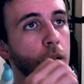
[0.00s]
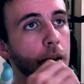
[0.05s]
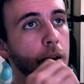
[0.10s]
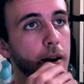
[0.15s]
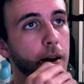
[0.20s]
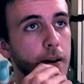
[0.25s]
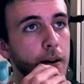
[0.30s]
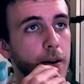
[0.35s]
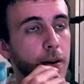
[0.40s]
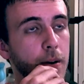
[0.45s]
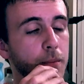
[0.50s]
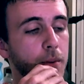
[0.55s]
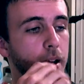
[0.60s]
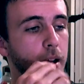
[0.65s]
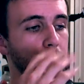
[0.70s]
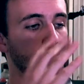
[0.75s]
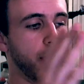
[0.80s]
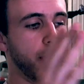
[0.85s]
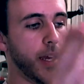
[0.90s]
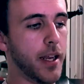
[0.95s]

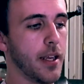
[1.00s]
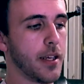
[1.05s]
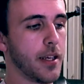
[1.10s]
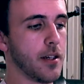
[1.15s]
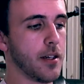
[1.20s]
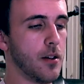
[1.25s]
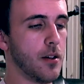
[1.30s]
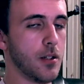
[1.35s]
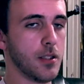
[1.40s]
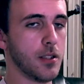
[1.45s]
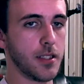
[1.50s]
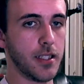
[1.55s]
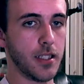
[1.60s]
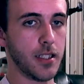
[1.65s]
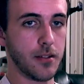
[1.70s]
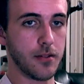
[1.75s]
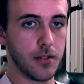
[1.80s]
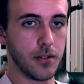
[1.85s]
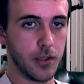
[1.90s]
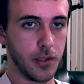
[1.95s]
And then it goes
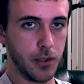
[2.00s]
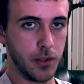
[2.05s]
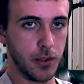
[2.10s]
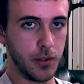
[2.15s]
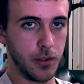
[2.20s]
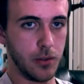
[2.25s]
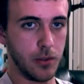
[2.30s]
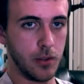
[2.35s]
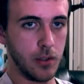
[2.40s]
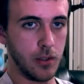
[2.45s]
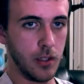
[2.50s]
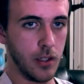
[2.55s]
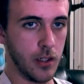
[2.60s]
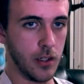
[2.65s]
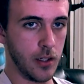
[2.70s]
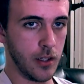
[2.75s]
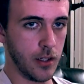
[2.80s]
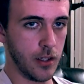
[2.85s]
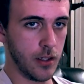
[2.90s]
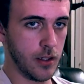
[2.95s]
into,
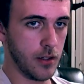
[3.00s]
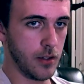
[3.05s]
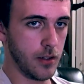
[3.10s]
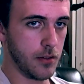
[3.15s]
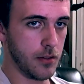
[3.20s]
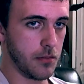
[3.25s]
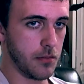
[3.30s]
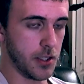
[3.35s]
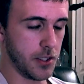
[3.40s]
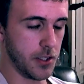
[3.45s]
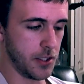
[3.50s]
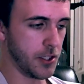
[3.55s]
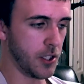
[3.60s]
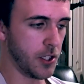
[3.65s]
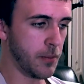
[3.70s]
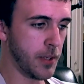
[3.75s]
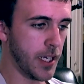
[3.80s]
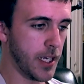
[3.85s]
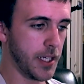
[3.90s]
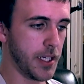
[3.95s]
there's a 2
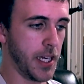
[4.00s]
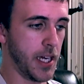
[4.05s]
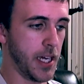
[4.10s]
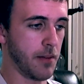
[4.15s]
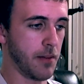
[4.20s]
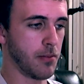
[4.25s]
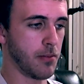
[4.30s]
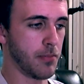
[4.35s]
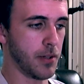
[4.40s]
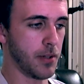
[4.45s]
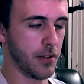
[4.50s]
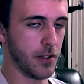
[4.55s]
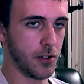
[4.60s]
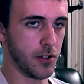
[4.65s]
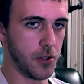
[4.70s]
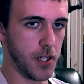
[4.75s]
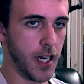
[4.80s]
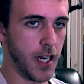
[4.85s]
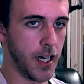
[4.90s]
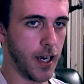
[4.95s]
minute gap, but the
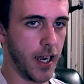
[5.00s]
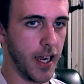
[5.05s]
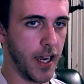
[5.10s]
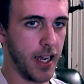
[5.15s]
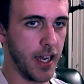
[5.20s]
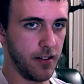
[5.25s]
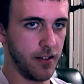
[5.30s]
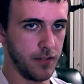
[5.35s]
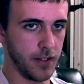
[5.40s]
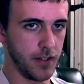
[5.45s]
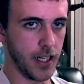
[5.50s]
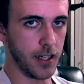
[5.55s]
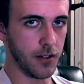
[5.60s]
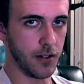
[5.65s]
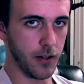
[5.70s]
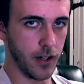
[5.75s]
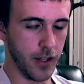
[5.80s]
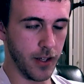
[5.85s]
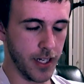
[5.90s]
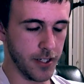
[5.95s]
track I have got
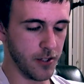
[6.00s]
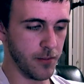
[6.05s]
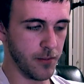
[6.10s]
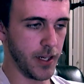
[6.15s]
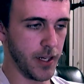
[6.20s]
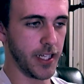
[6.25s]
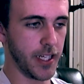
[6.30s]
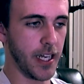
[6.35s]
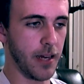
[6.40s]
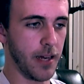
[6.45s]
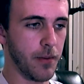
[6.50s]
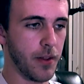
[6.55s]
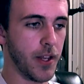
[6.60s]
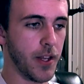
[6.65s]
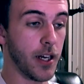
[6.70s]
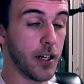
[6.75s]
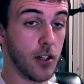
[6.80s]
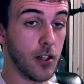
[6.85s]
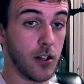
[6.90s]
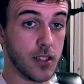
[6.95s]
rid of that 2 minute gap, and then
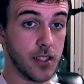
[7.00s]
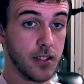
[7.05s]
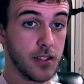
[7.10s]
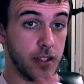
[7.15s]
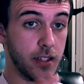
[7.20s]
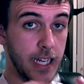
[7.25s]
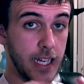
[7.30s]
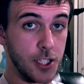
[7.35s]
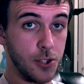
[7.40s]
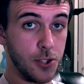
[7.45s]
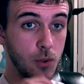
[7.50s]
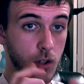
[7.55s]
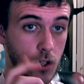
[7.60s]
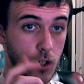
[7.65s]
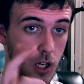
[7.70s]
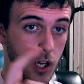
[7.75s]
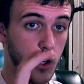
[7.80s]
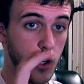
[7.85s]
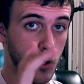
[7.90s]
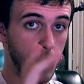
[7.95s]
it goes into the actual
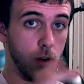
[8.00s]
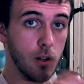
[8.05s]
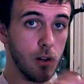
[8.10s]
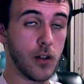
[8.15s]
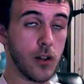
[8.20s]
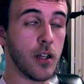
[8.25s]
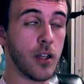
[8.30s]
O,